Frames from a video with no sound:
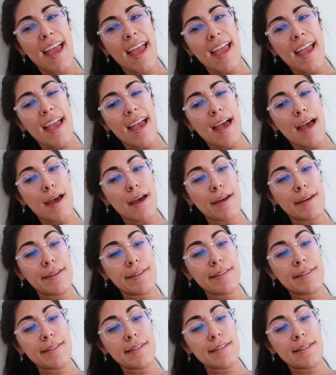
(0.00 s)

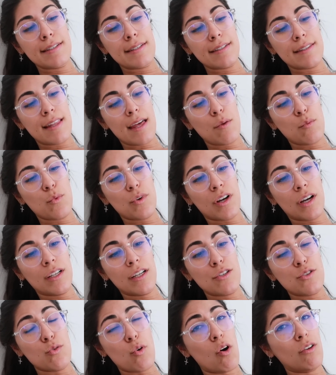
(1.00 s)
and then we're
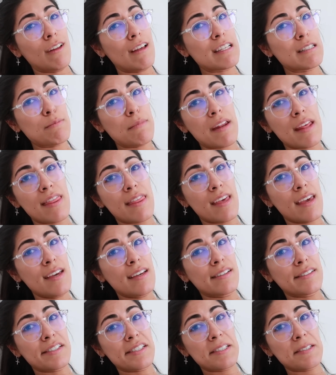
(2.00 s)
gonna do all last minute
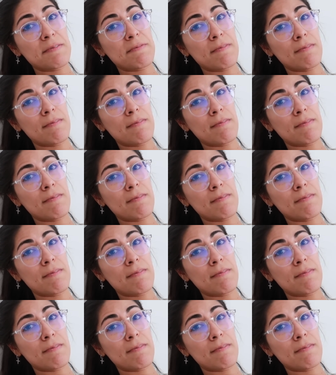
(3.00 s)
things.